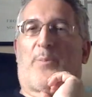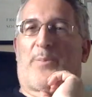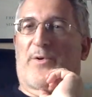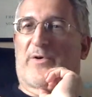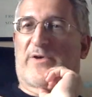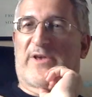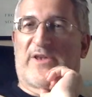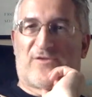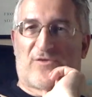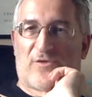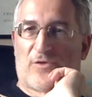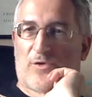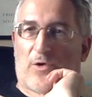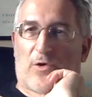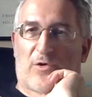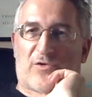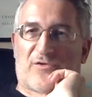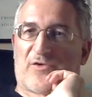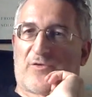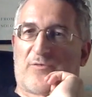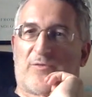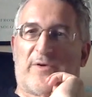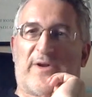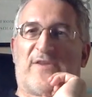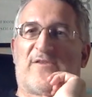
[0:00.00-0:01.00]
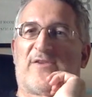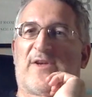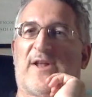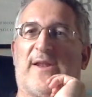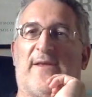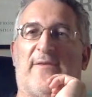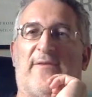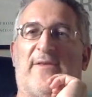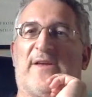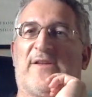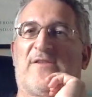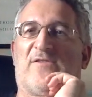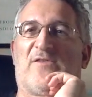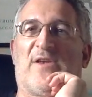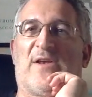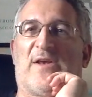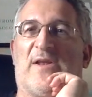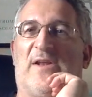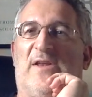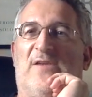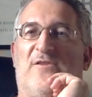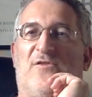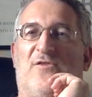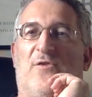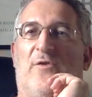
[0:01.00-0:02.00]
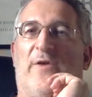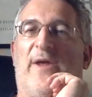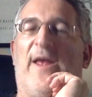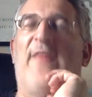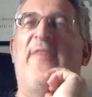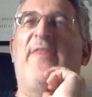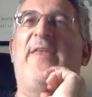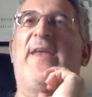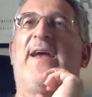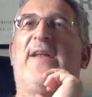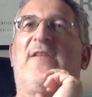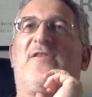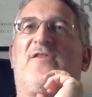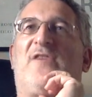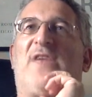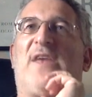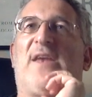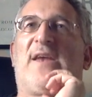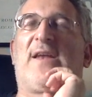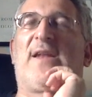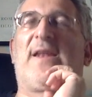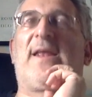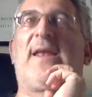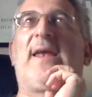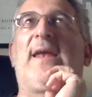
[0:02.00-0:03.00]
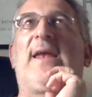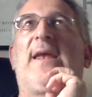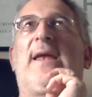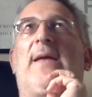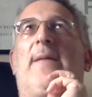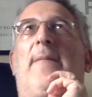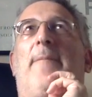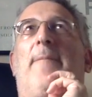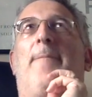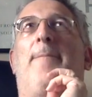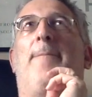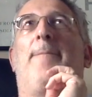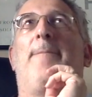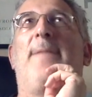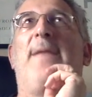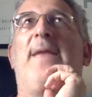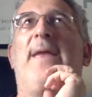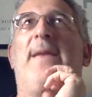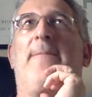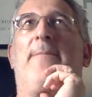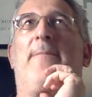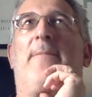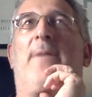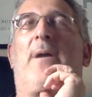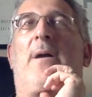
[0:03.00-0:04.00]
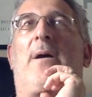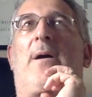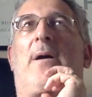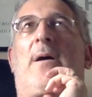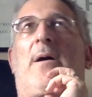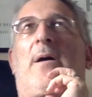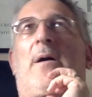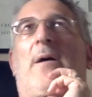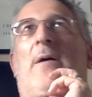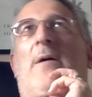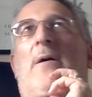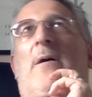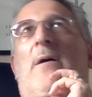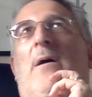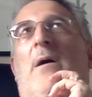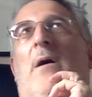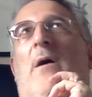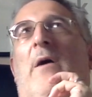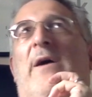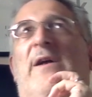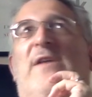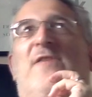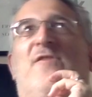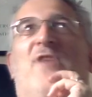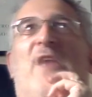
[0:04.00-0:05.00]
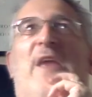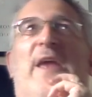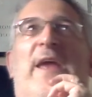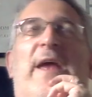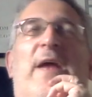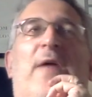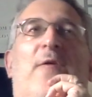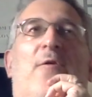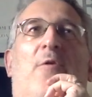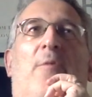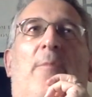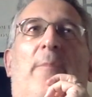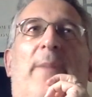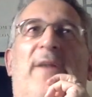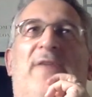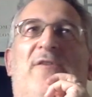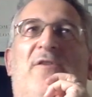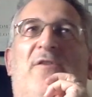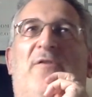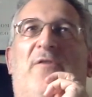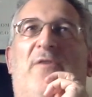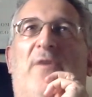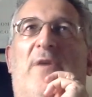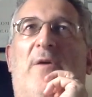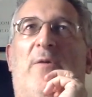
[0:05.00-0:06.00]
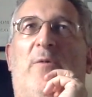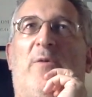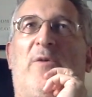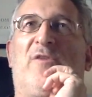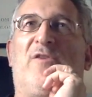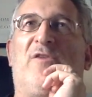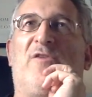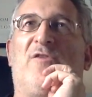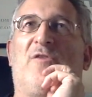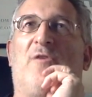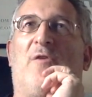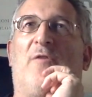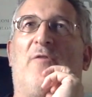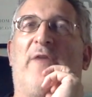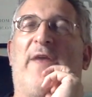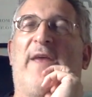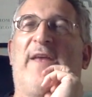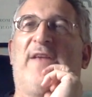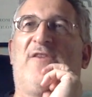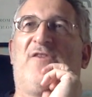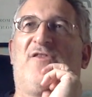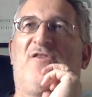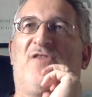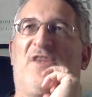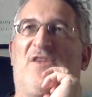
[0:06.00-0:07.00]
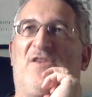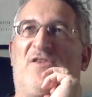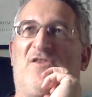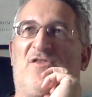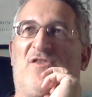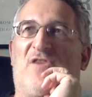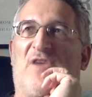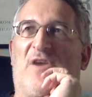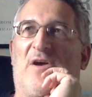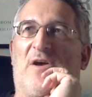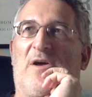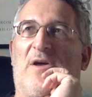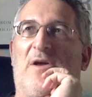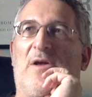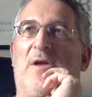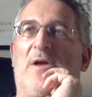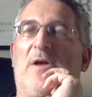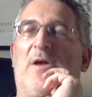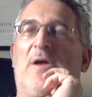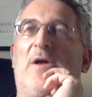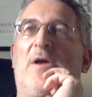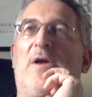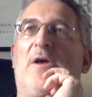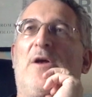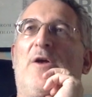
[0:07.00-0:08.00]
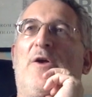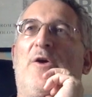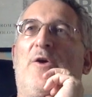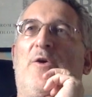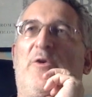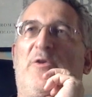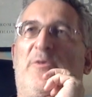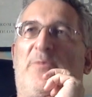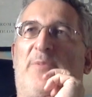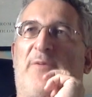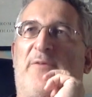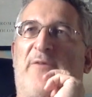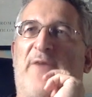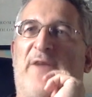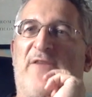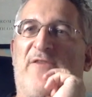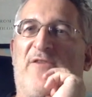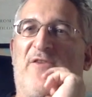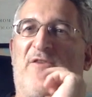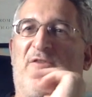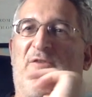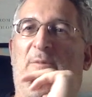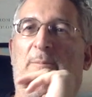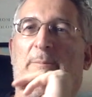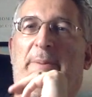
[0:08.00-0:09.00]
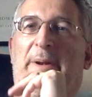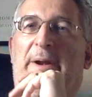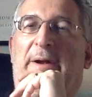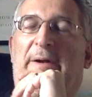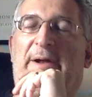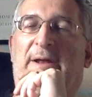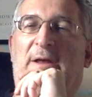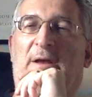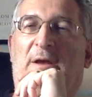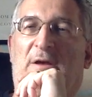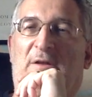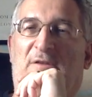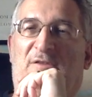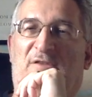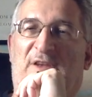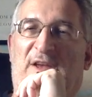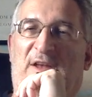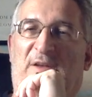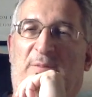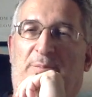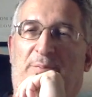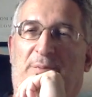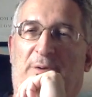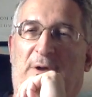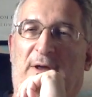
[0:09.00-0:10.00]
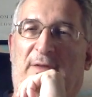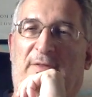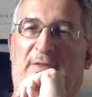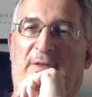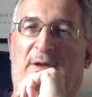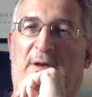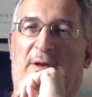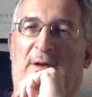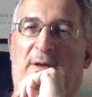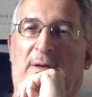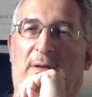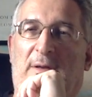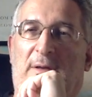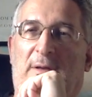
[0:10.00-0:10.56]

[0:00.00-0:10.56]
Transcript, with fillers: book is not a retelling of the Antigone story. The Antigone uh, idea or metaphor, which is of a sister who is prevented from burying her dead brother